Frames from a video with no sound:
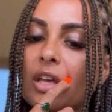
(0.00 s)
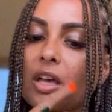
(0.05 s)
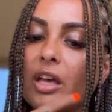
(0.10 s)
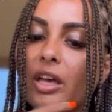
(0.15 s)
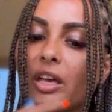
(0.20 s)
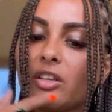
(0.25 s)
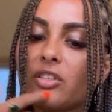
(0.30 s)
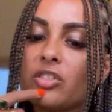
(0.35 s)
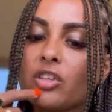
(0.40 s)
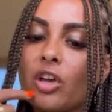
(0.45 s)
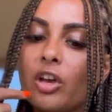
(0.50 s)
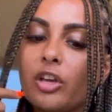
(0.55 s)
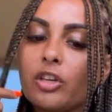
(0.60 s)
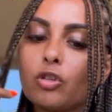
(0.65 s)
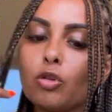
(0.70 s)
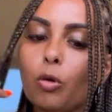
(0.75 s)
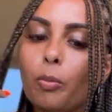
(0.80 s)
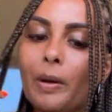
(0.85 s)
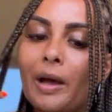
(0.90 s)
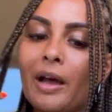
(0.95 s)
exerting
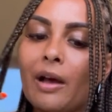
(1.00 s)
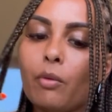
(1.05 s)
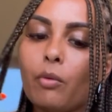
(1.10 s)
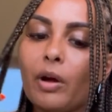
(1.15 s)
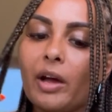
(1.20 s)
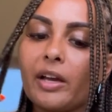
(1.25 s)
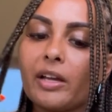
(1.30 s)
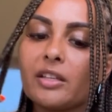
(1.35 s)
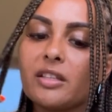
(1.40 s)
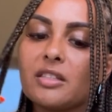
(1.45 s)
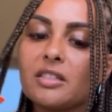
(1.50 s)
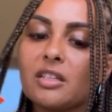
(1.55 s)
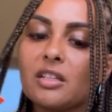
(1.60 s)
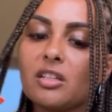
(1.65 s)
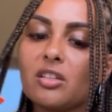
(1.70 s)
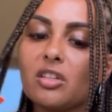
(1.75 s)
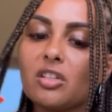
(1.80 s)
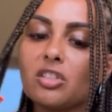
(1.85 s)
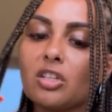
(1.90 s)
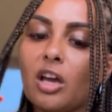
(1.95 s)
your power, and consider
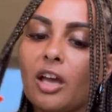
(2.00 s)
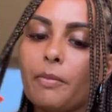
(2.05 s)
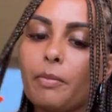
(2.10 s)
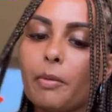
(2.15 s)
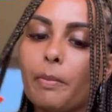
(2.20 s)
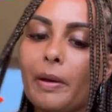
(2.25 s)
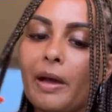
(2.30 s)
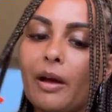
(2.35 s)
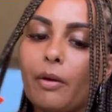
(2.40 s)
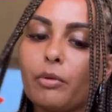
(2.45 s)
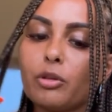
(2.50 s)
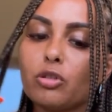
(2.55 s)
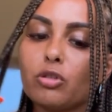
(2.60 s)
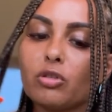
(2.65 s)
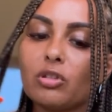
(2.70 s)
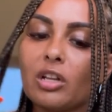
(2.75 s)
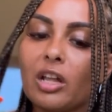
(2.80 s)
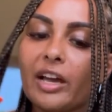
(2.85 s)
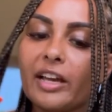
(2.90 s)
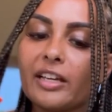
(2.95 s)
the type of power you'd
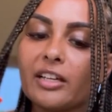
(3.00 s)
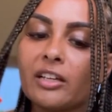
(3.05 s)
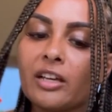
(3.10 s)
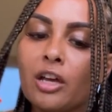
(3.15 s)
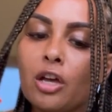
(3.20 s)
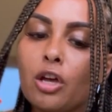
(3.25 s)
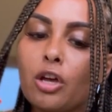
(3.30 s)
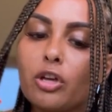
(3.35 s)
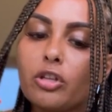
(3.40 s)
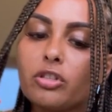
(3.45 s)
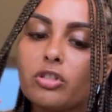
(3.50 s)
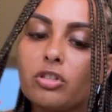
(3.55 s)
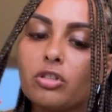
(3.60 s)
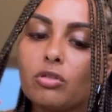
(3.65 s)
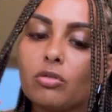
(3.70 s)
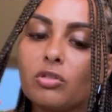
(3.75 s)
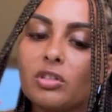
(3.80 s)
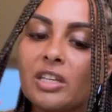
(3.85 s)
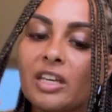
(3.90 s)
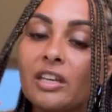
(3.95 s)
like to
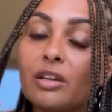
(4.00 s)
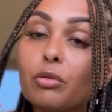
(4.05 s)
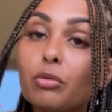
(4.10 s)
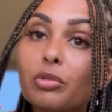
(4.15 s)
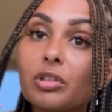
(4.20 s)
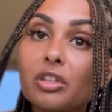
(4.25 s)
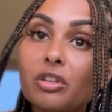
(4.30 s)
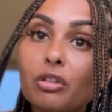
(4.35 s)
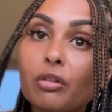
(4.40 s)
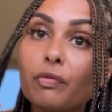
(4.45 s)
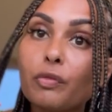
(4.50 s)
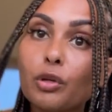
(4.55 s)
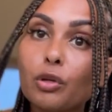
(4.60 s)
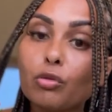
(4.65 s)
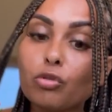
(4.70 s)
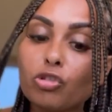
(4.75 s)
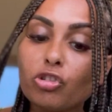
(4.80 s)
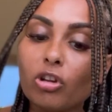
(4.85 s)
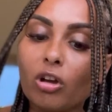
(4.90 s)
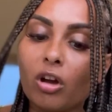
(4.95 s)
yield in the
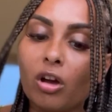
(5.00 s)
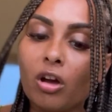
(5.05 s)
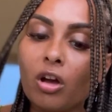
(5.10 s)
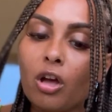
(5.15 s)
future.